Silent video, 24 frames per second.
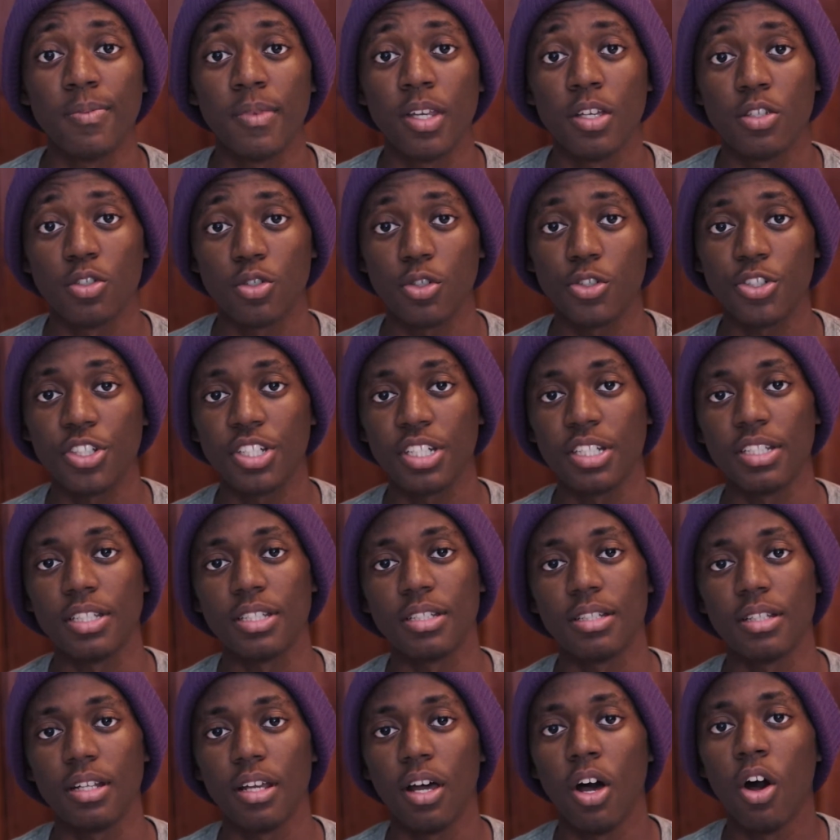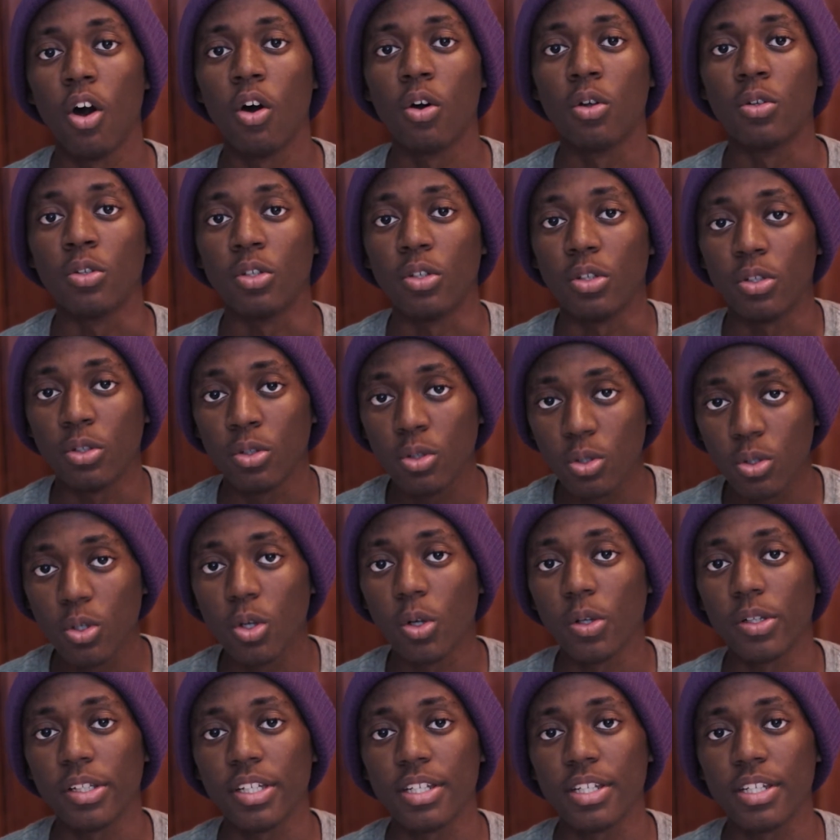search it on Google